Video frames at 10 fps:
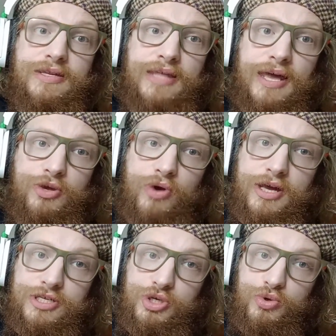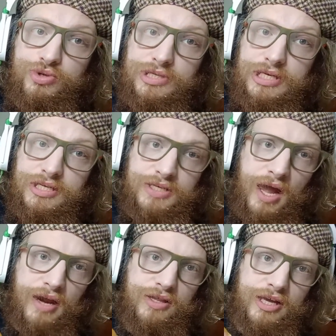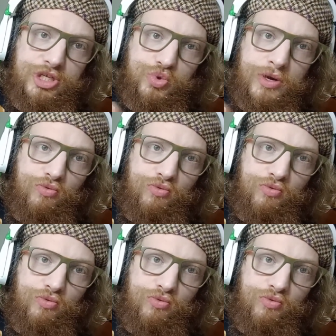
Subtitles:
that you guys use these kind of like sweet